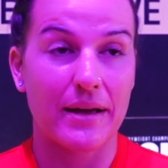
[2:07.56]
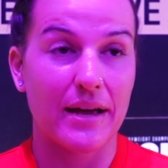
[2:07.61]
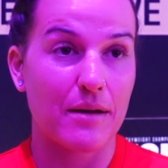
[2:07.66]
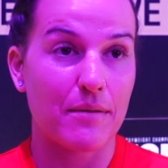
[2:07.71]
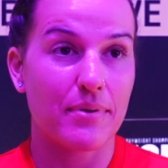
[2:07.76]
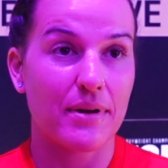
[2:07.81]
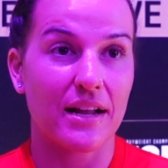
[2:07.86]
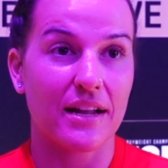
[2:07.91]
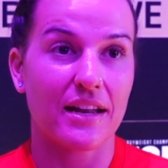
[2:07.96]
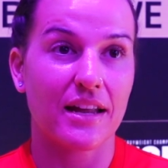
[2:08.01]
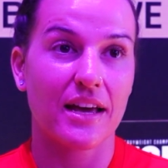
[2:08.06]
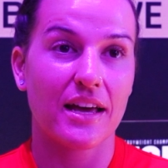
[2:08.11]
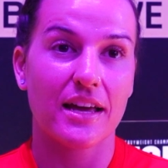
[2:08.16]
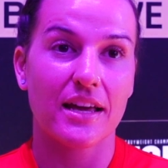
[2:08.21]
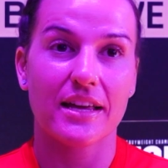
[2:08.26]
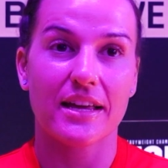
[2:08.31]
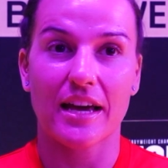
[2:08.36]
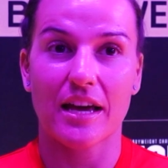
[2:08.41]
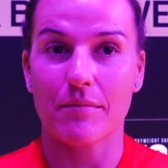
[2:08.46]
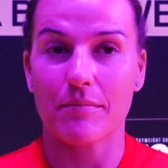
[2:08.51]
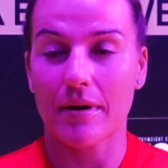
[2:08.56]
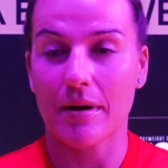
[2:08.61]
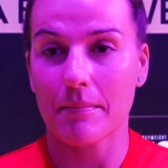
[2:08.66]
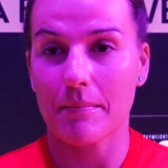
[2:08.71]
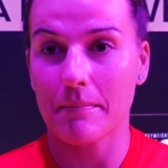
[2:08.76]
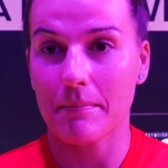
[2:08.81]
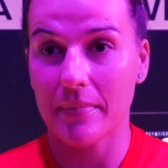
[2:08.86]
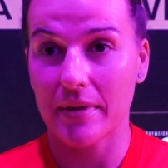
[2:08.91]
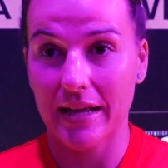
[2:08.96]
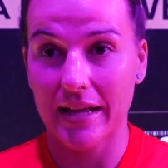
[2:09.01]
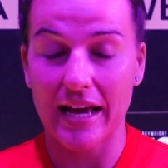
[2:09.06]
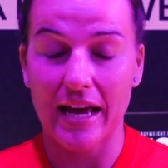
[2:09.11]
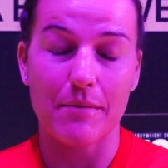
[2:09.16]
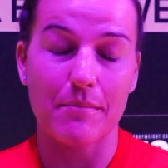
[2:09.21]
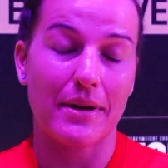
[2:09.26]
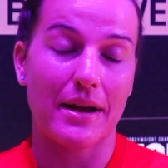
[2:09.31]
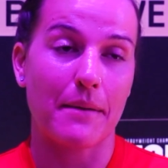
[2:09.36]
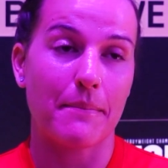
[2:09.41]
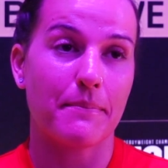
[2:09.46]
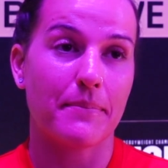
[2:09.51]
game plan A, game plan game
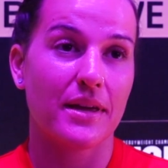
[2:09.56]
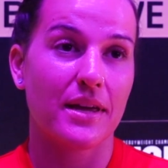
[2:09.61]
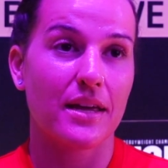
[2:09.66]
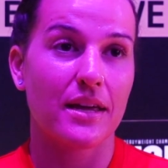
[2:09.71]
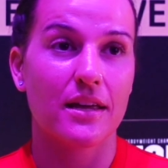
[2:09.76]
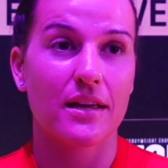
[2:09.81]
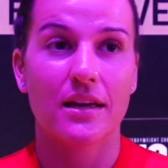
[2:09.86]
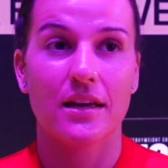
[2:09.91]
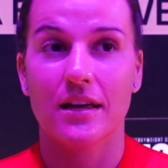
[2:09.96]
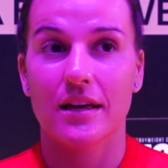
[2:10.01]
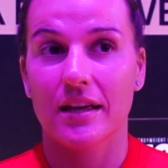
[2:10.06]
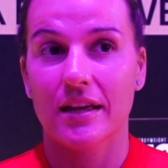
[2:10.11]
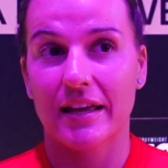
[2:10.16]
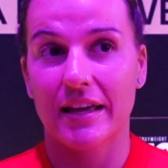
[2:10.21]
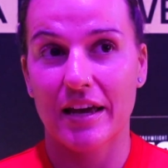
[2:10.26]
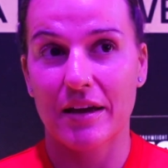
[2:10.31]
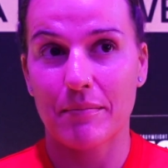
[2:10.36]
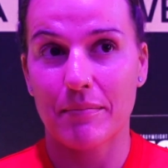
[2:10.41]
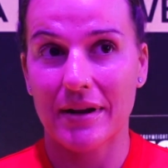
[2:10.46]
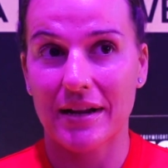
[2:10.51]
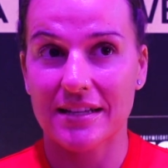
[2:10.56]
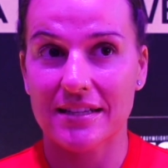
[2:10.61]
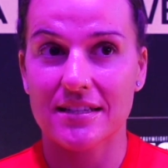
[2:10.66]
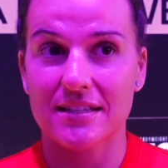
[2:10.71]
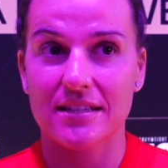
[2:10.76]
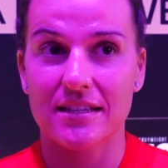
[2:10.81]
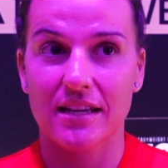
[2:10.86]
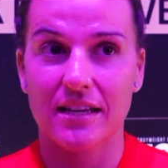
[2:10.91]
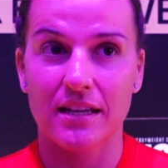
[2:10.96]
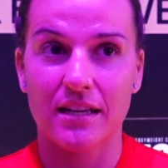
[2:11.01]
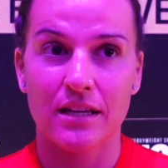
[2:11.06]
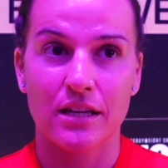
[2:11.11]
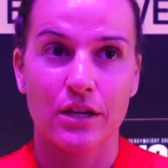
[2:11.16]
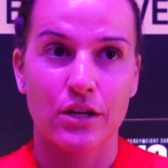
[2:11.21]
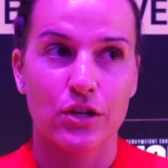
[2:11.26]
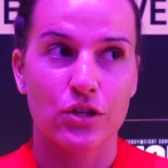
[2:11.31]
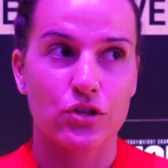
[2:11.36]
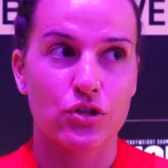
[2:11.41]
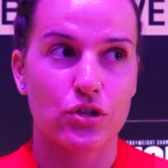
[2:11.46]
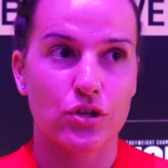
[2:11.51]
plan B, game plan C.
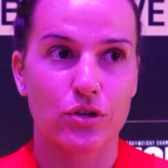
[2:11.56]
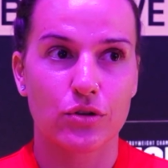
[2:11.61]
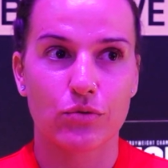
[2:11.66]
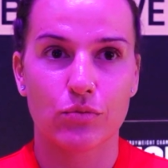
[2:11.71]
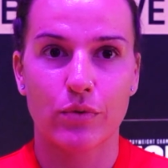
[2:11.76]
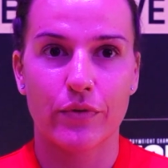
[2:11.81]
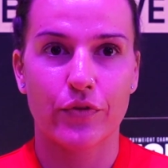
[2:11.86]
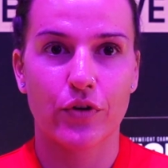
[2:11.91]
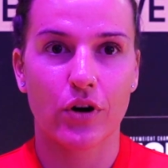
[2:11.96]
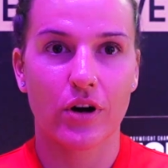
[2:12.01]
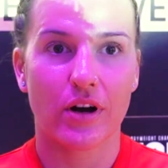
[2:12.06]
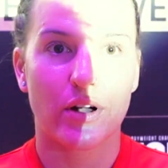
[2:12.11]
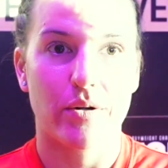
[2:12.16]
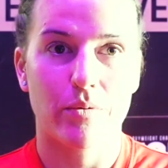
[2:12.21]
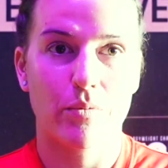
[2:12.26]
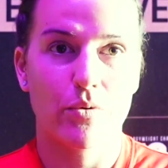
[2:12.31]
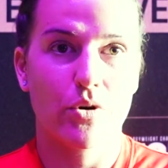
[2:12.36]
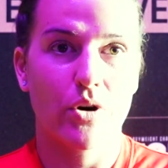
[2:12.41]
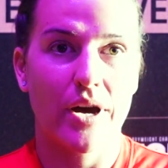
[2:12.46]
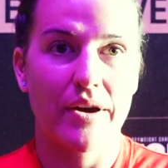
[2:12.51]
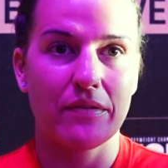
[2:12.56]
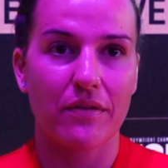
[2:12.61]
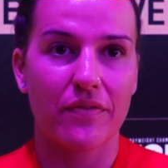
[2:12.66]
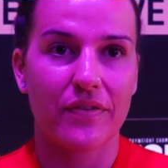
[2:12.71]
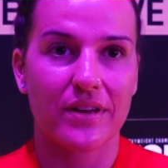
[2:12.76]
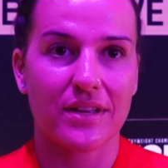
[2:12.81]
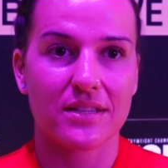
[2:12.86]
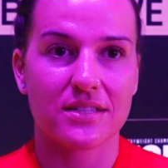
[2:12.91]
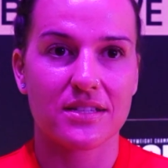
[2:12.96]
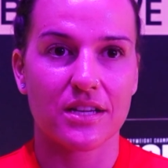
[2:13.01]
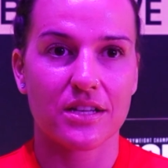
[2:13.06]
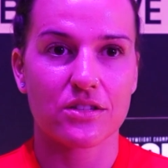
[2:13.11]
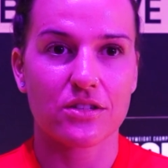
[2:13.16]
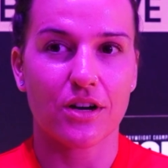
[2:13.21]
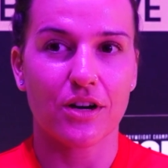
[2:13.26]
So we've got we've got everything ticked